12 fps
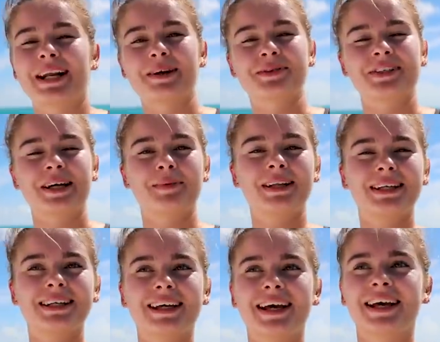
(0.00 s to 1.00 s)
My name is
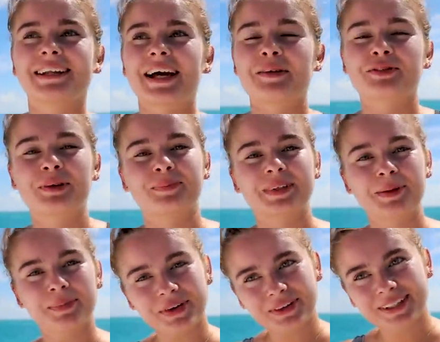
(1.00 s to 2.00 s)
Emily and I'm from
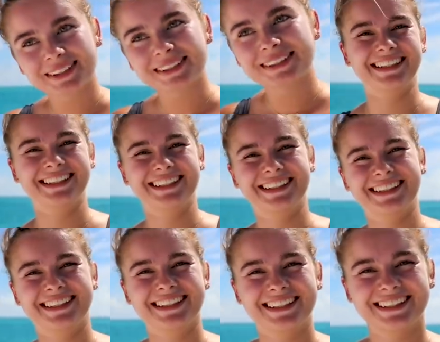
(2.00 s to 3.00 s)
Denmark. And
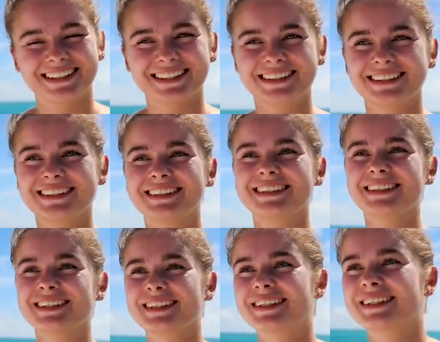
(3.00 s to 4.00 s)
any plans to sail for
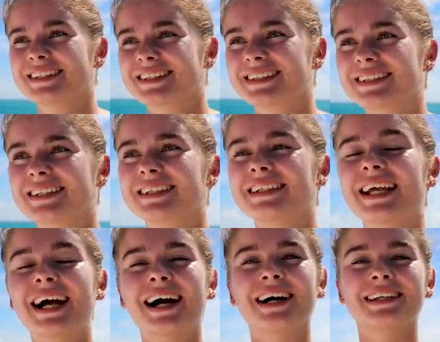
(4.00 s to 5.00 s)
the future?
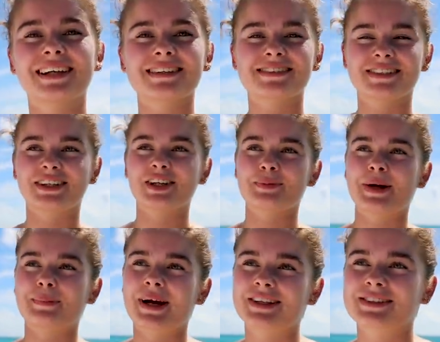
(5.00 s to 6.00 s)
Yeah, next year
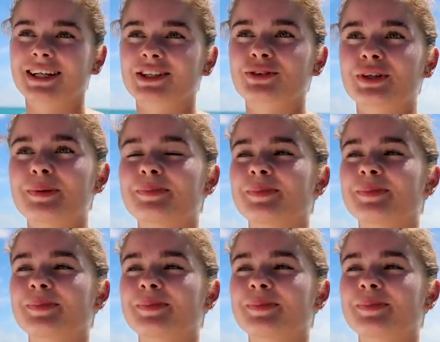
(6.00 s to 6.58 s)
I might take a trip,